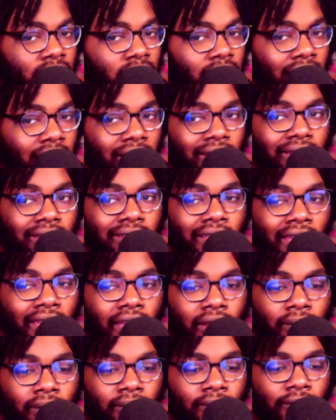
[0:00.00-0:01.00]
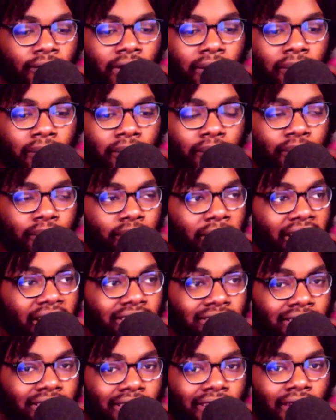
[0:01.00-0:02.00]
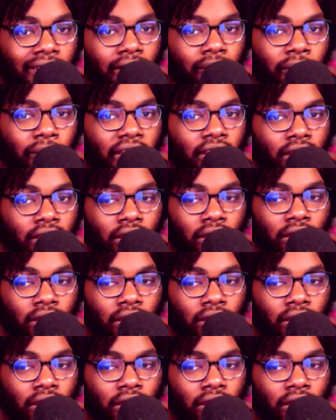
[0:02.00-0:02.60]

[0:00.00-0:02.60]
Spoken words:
God damn. Pirates of the Caribbean.